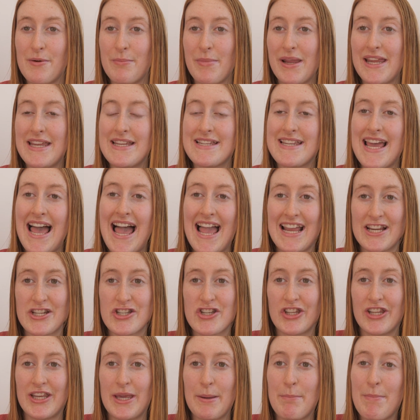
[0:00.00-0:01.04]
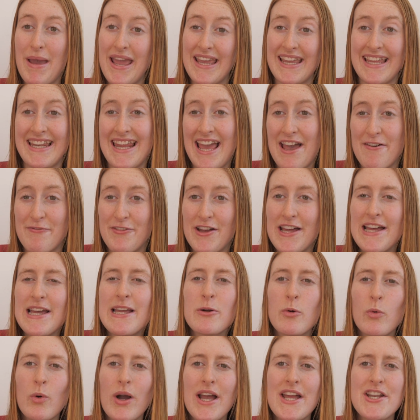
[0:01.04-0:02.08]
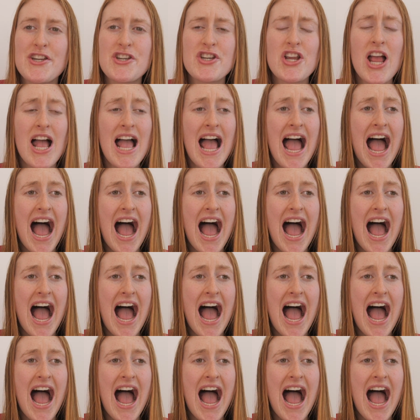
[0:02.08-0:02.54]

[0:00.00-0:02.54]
me to actually make an effort, which